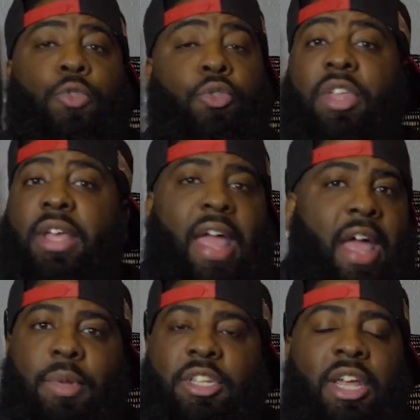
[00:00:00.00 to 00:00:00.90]
You think
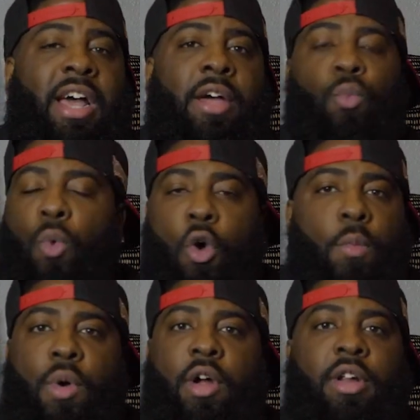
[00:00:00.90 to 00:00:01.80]
Amazon,
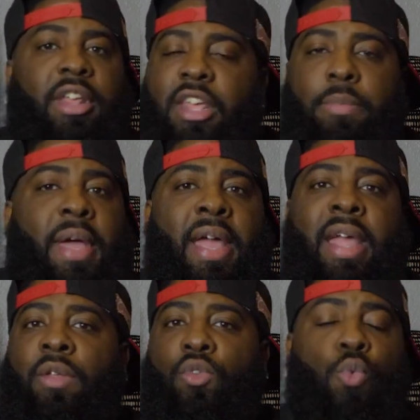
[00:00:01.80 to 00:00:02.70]
Walmart,
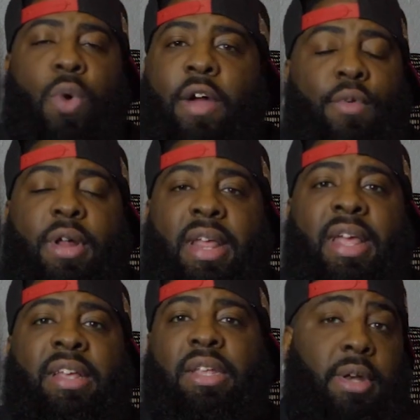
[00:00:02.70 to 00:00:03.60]
eBay, whoever it
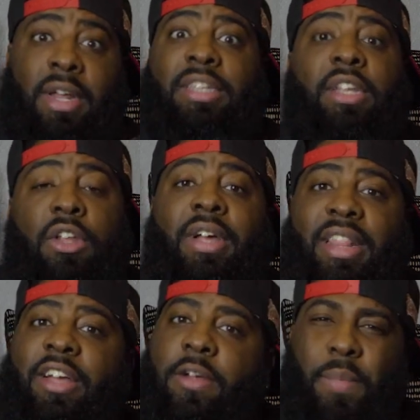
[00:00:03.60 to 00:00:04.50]
is, doesn't look at
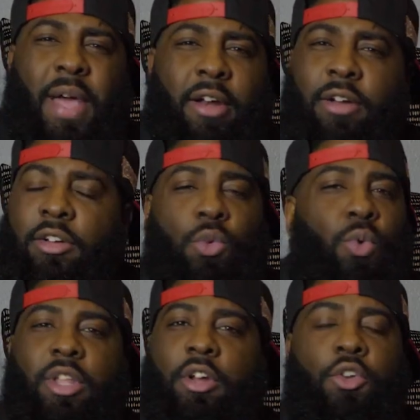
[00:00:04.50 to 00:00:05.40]
their competitors and
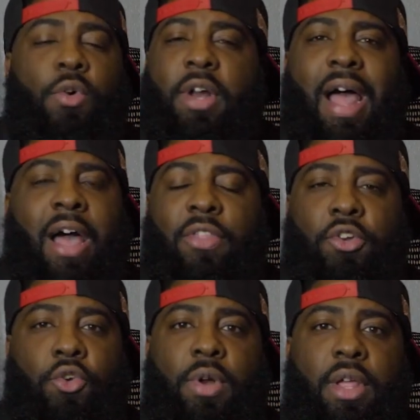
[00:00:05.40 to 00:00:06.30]
what they're doing and how they're
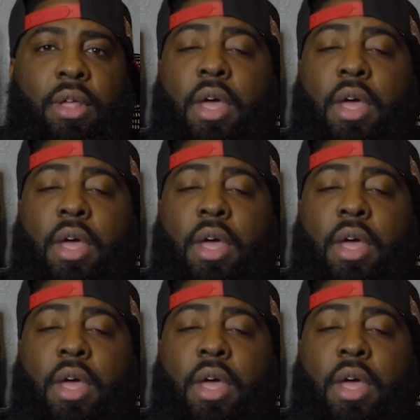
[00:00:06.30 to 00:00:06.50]
doing it?